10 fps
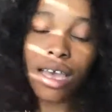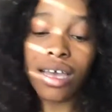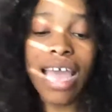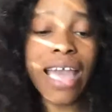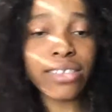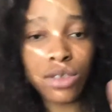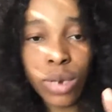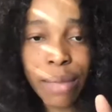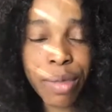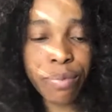Guys, so
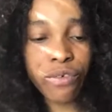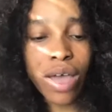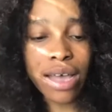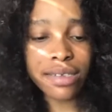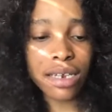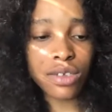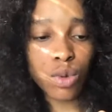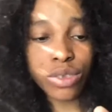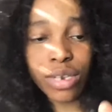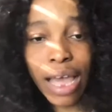let me, before I answer this
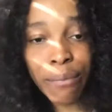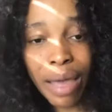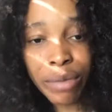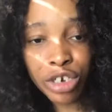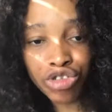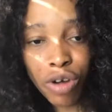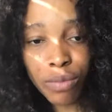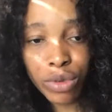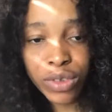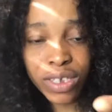question, I'm in
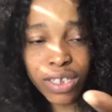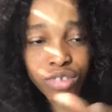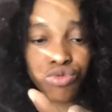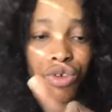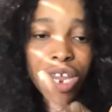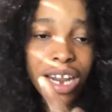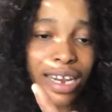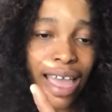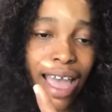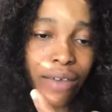trouble. You see this ring that
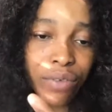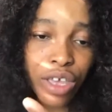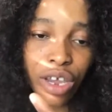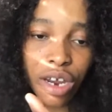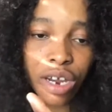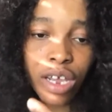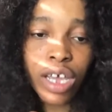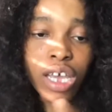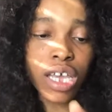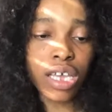I have here?
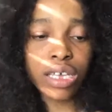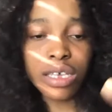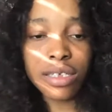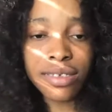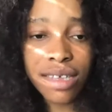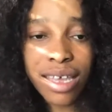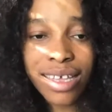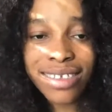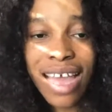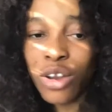See,
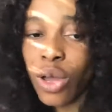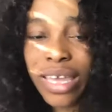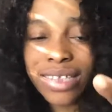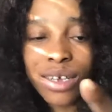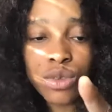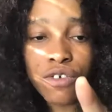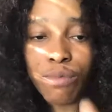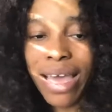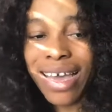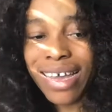it cannot get out of
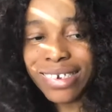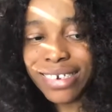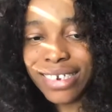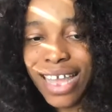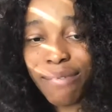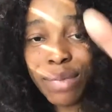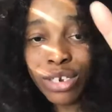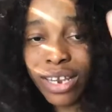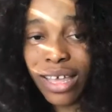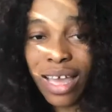my hand. I mean,
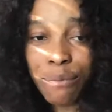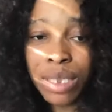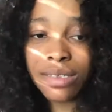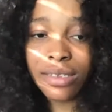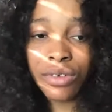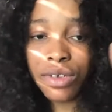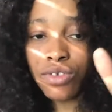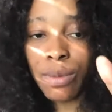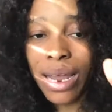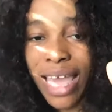like I'm in serious
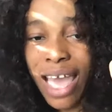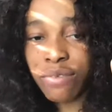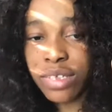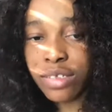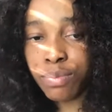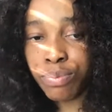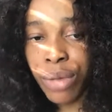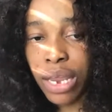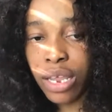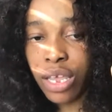trouble. And I have this
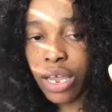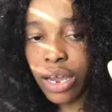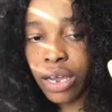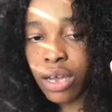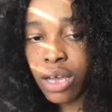pin here.